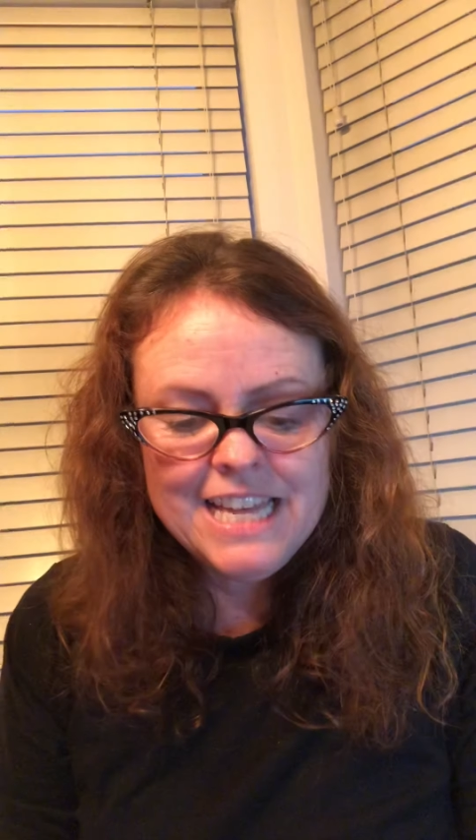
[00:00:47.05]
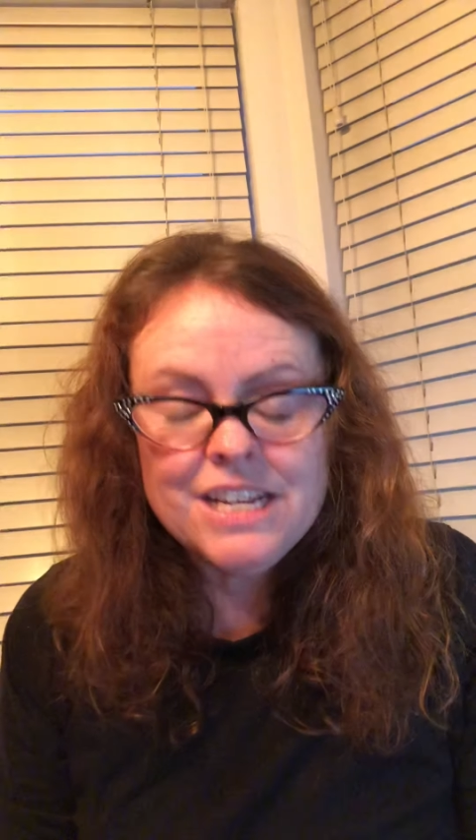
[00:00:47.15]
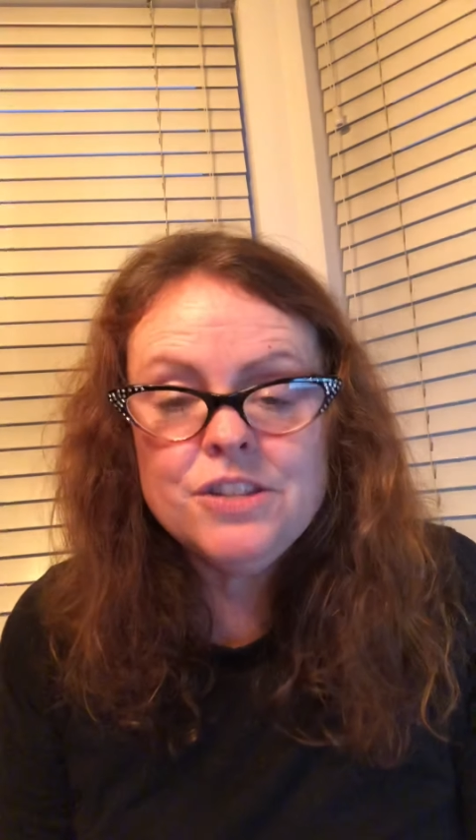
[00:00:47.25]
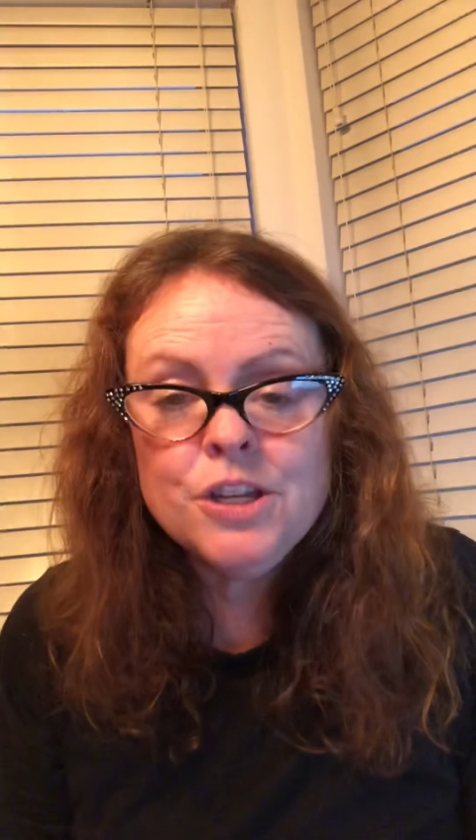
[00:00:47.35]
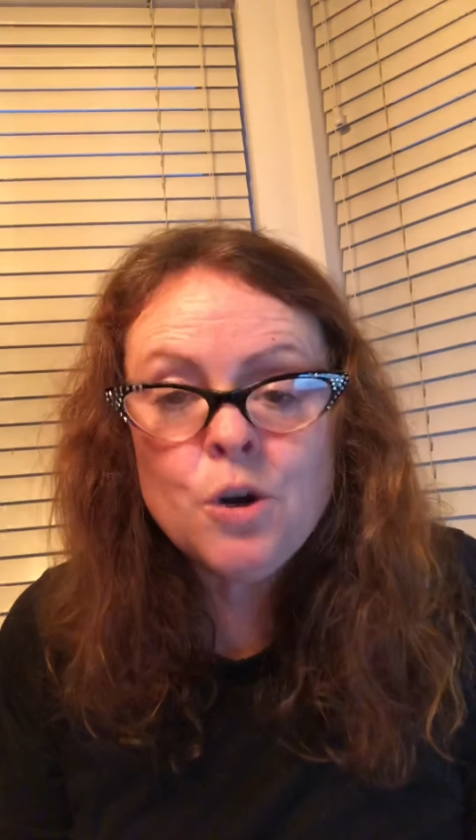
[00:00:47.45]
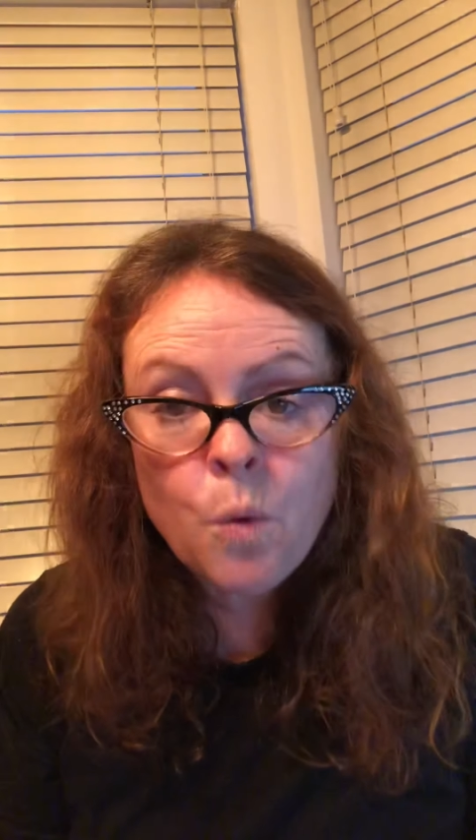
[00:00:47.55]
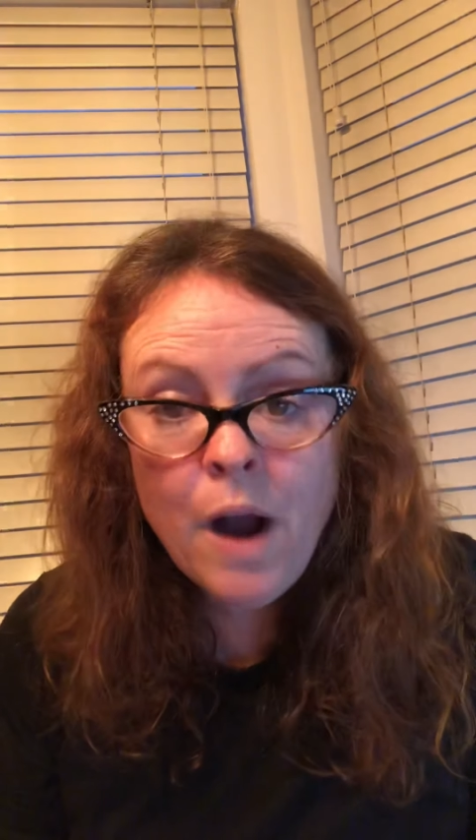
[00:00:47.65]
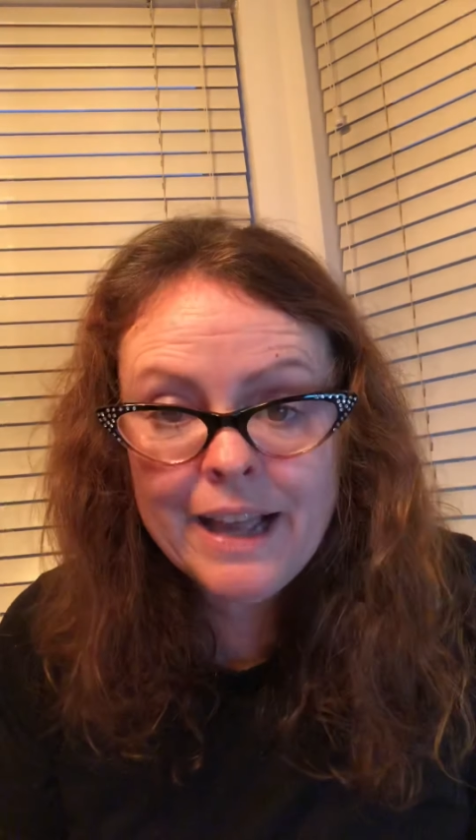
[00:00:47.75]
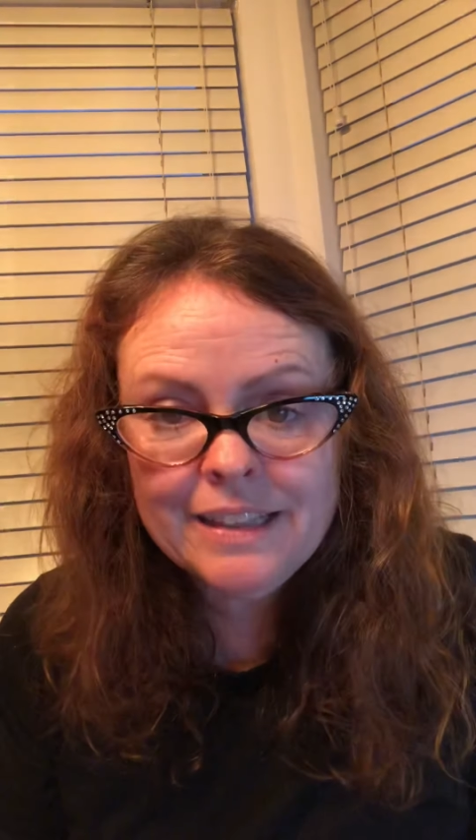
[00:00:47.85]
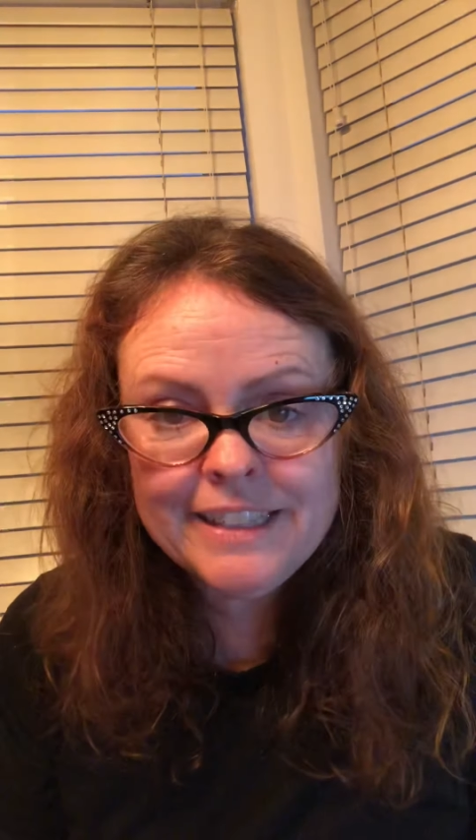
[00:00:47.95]
to sit
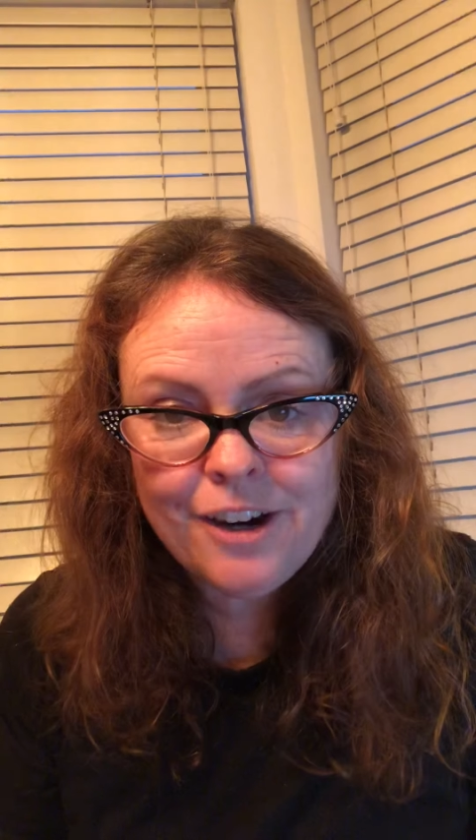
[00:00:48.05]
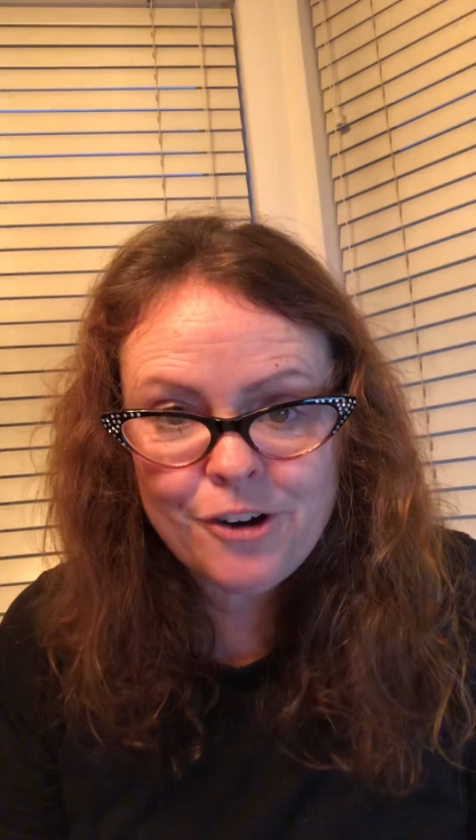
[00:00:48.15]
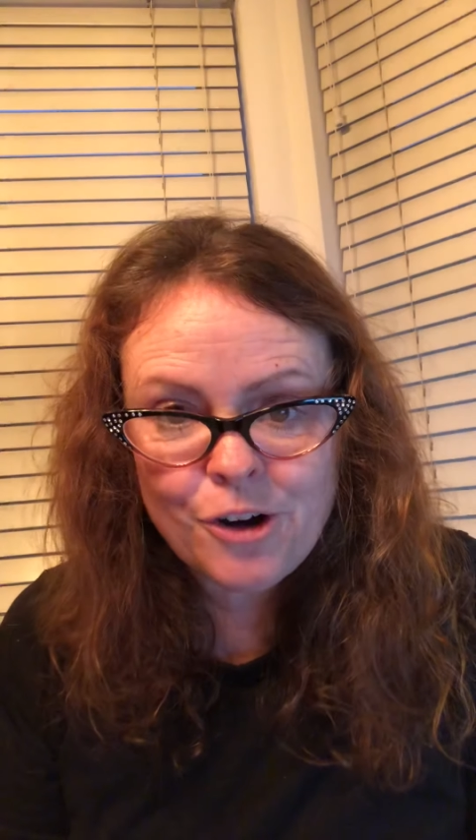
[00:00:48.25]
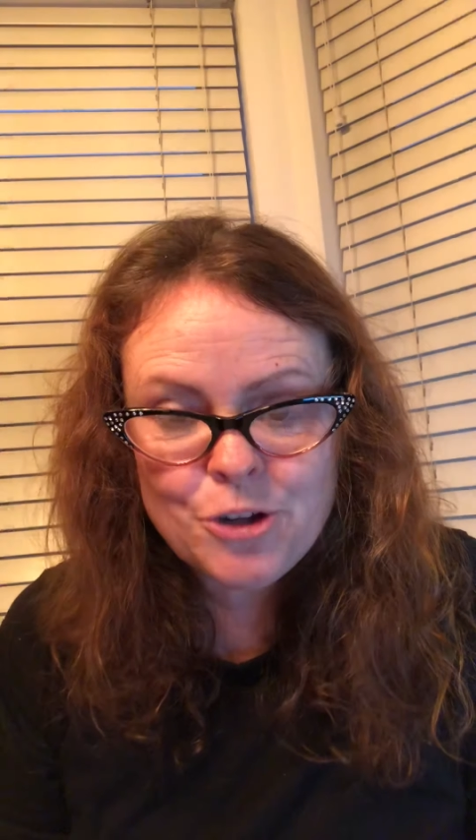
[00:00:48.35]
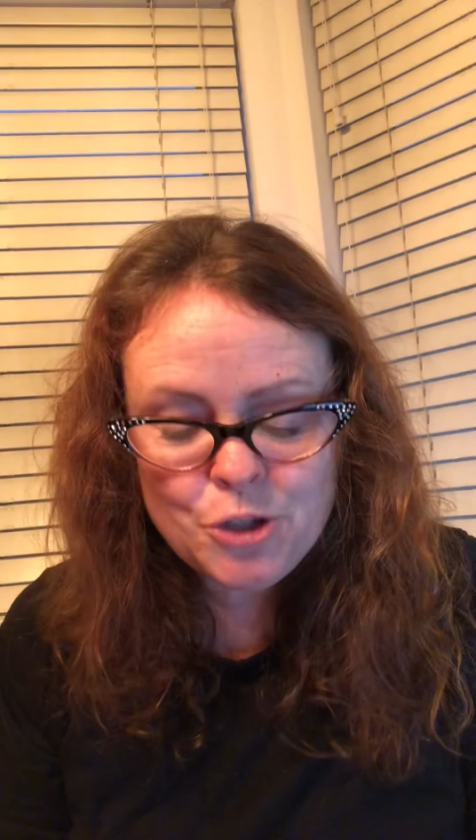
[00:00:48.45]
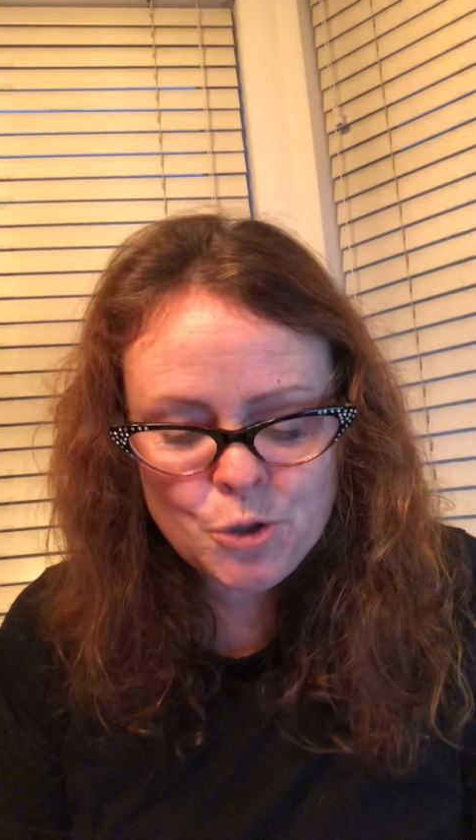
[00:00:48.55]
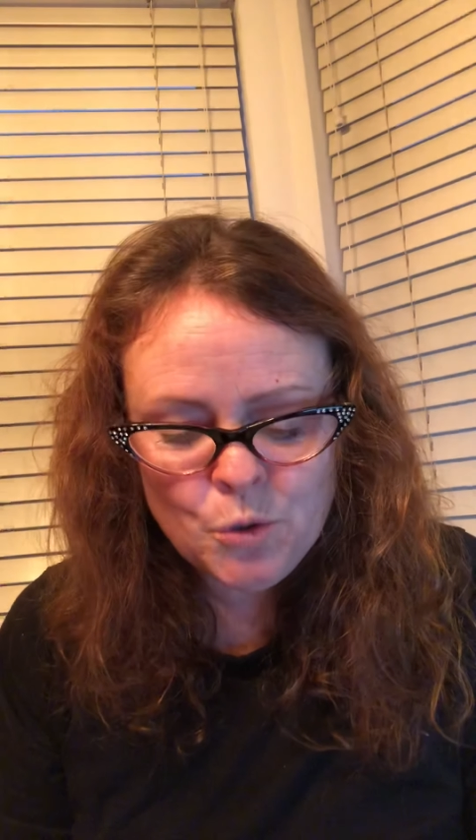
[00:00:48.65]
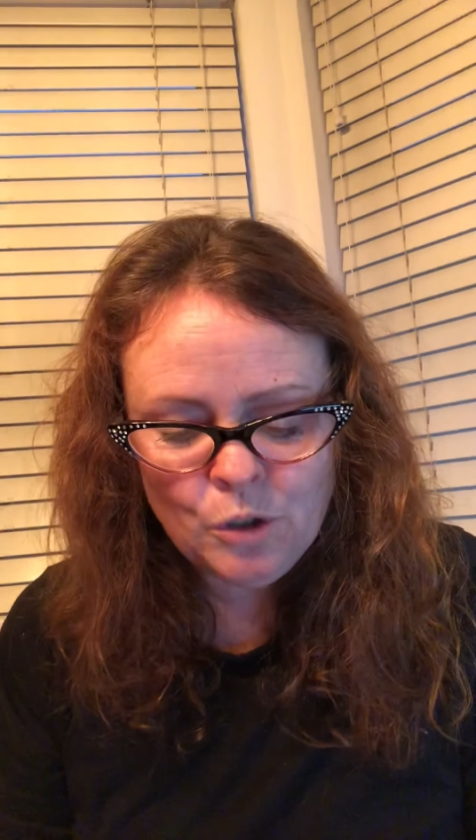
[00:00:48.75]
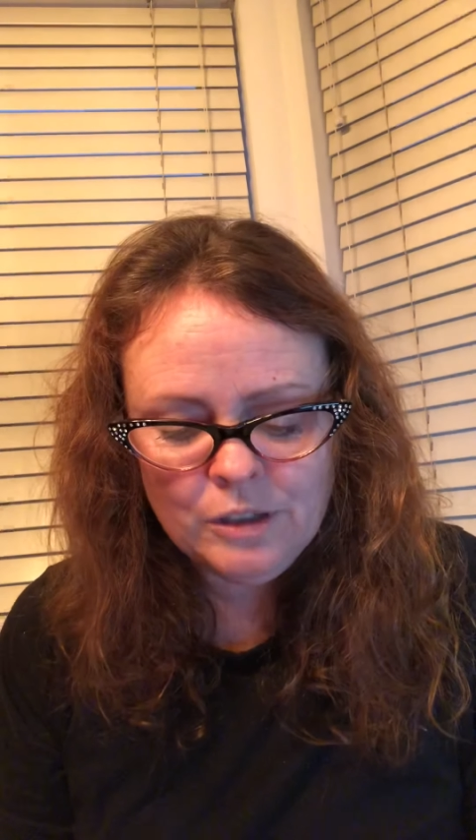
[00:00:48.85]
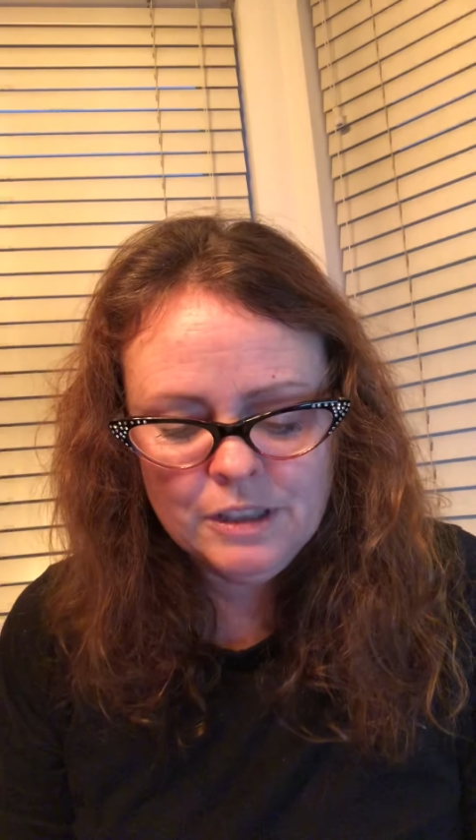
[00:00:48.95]
quietly on her
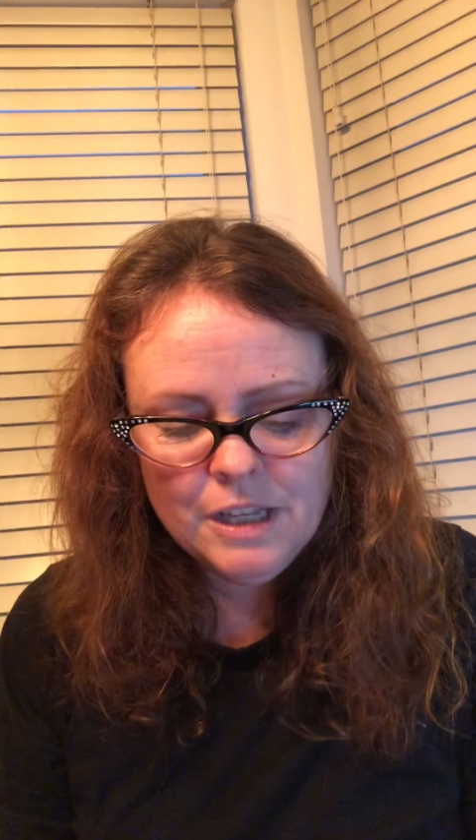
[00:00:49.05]
stool.